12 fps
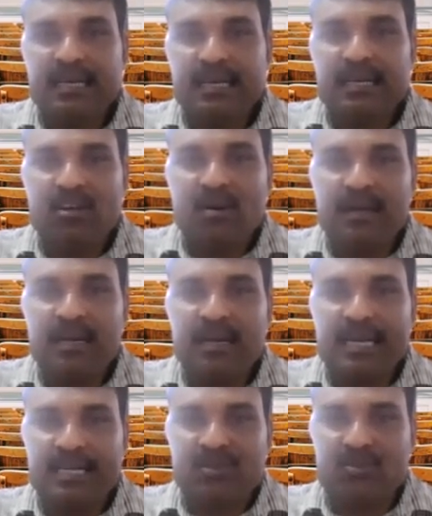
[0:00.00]

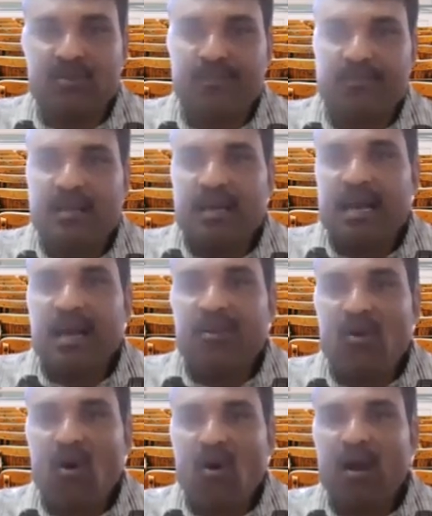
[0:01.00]
denominator x cube, and
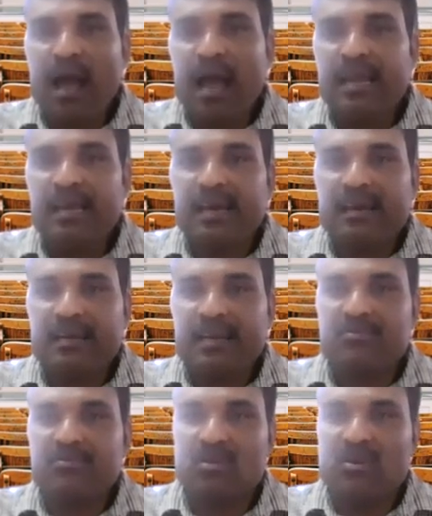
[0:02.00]
all higher
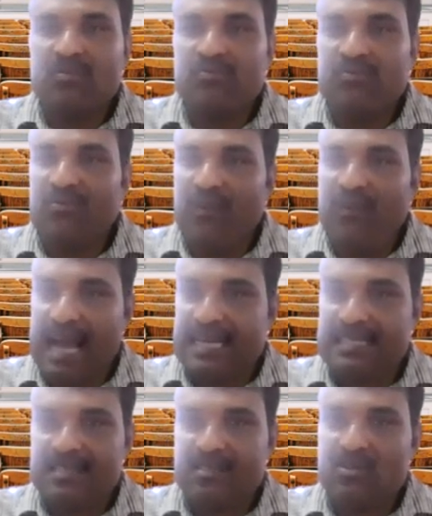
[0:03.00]
terms of
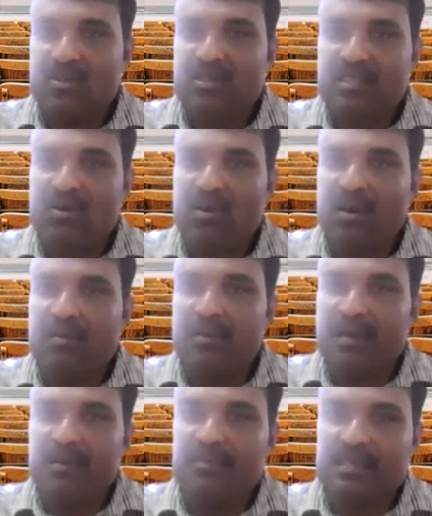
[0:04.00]
x. So this all
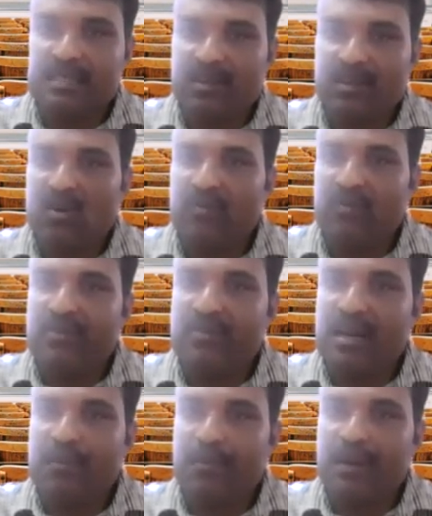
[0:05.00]
becomes 0 when we
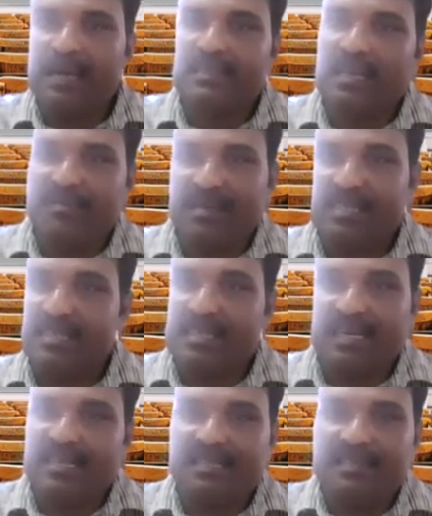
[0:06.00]
are applying the limit,
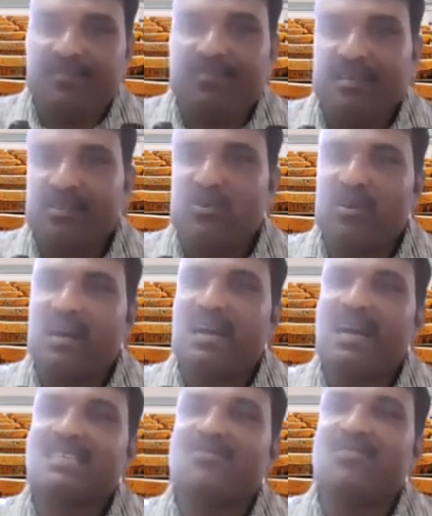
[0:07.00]
right? So
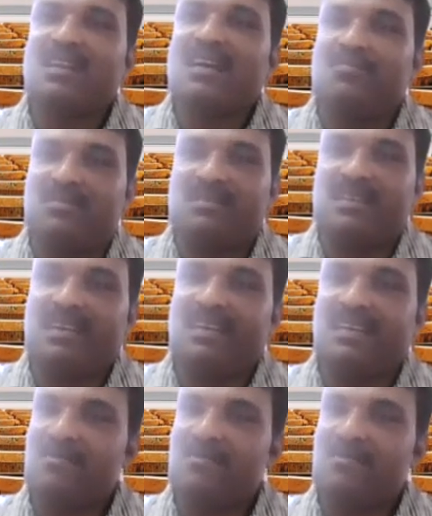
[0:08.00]
x will come, higher